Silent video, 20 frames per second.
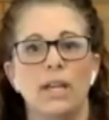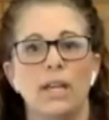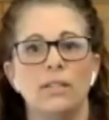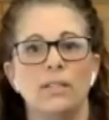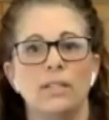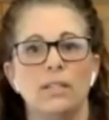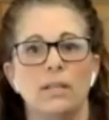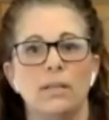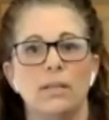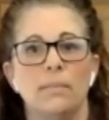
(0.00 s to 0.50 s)

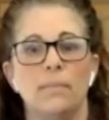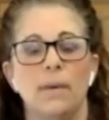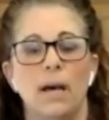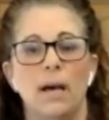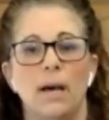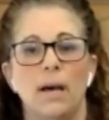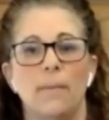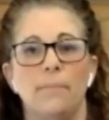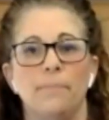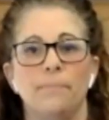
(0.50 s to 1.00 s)
calcium,
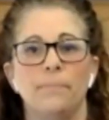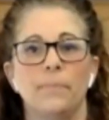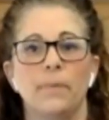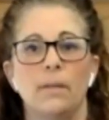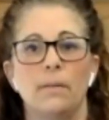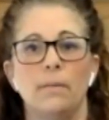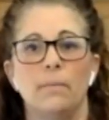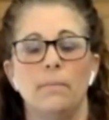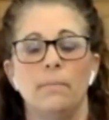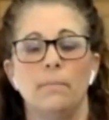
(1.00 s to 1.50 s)

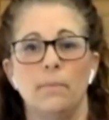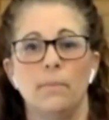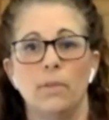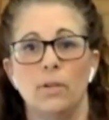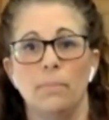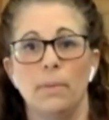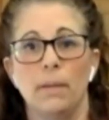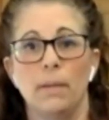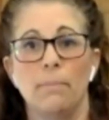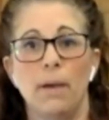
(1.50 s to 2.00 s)

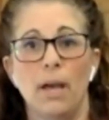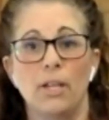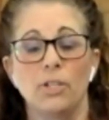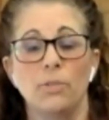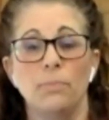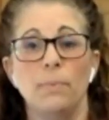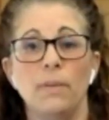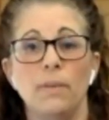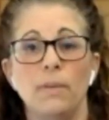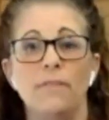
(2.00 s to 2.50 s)
your big
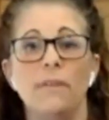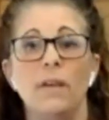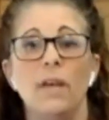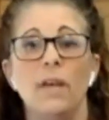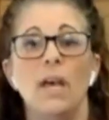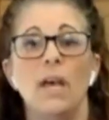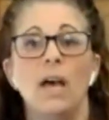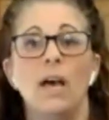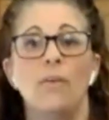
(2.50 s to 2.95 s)
batch beef